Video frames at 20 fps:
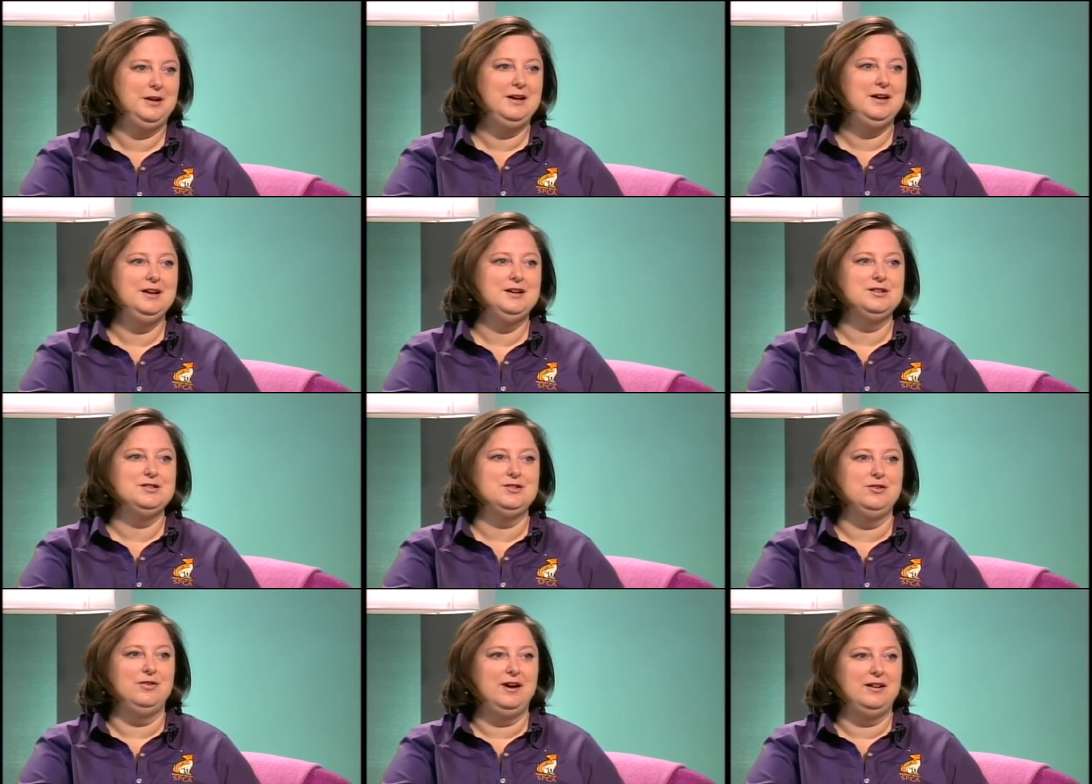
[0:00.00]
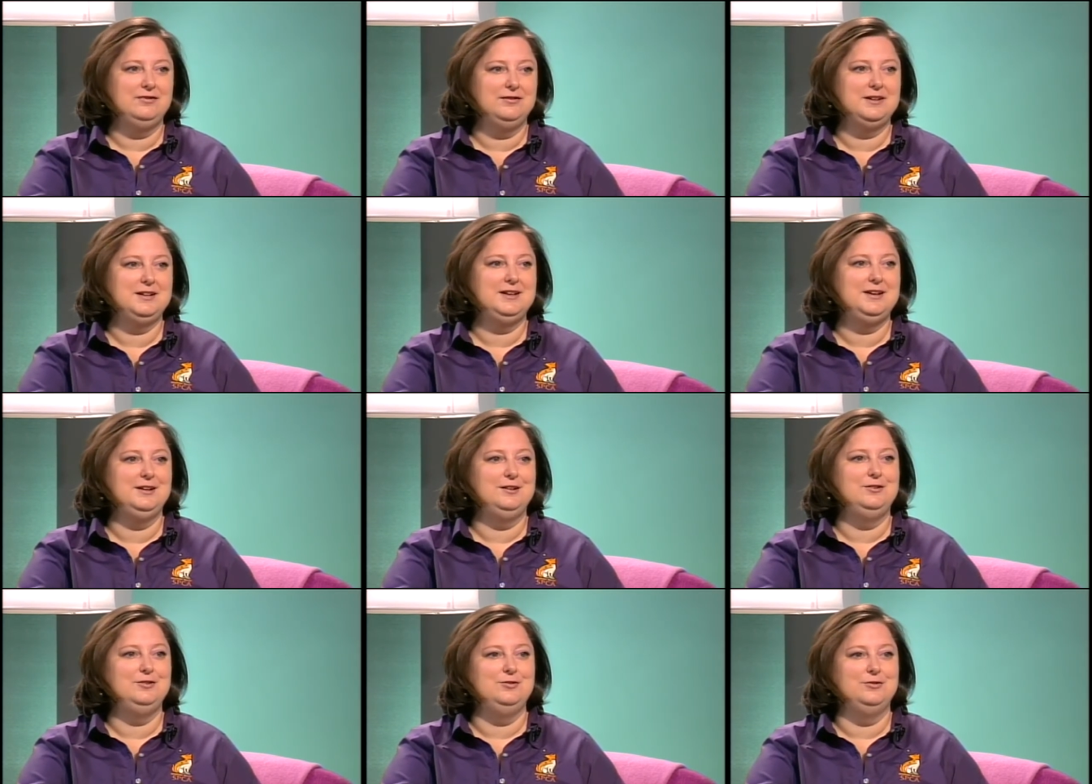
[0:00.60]
Mm-hmm. So every
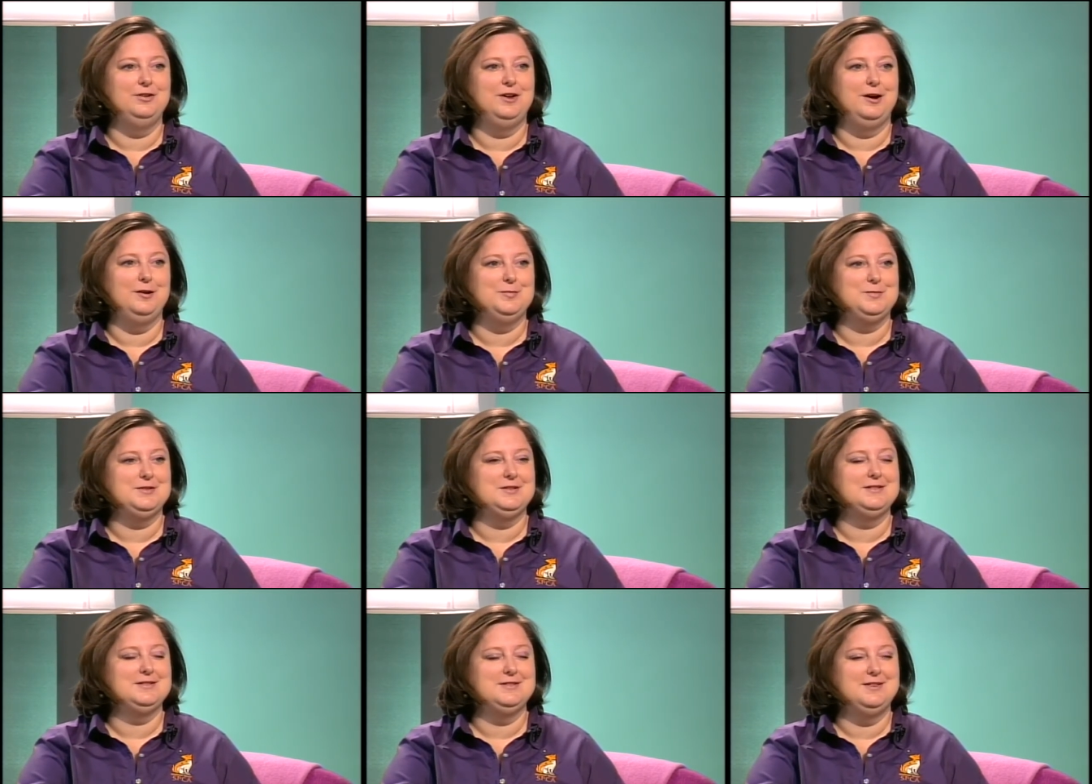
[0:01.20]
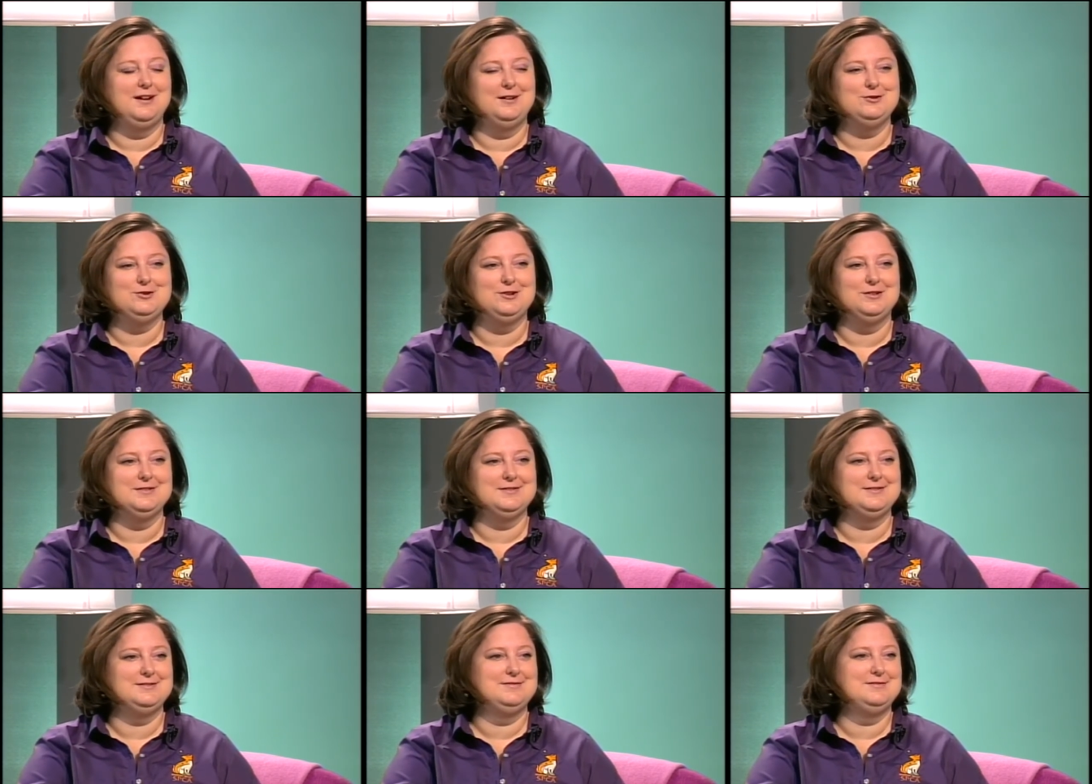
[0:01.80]
kid who comes, it's not
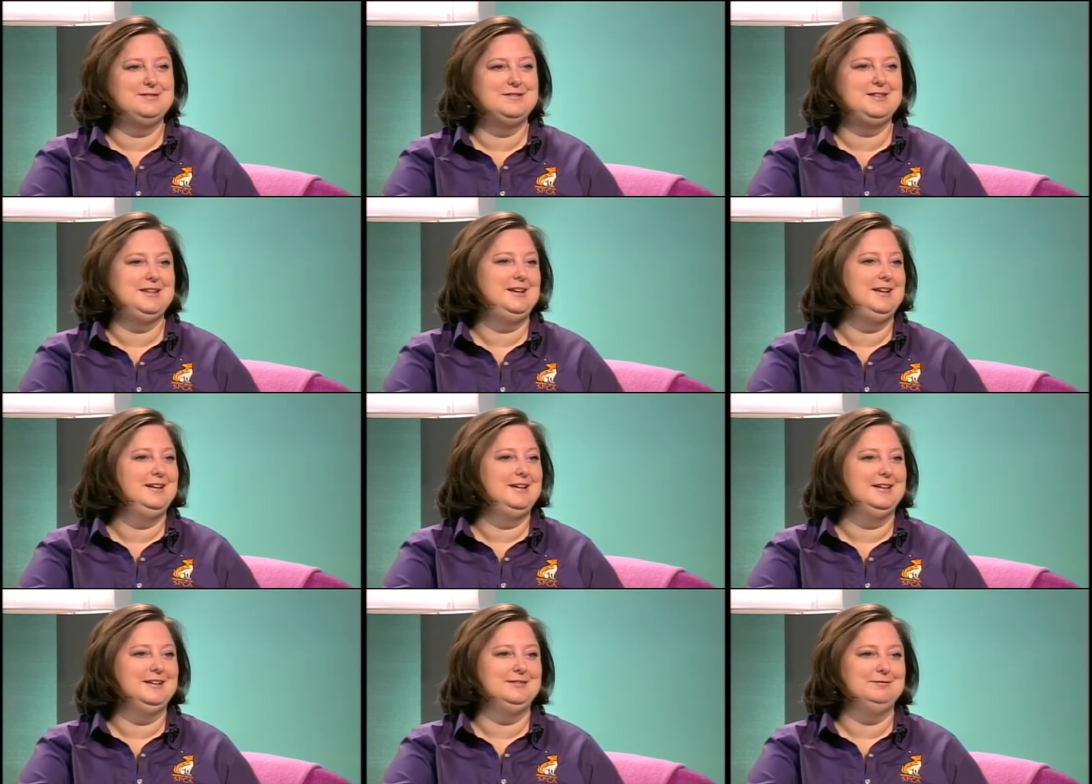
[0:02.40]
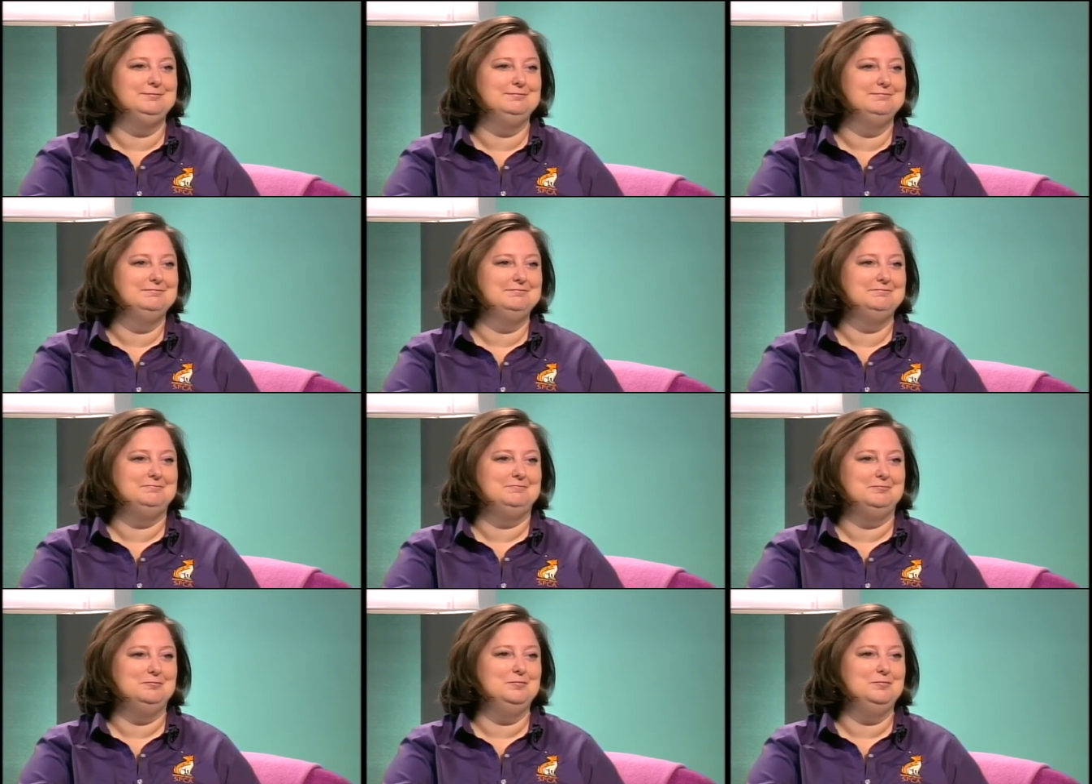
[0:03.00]
just sitting and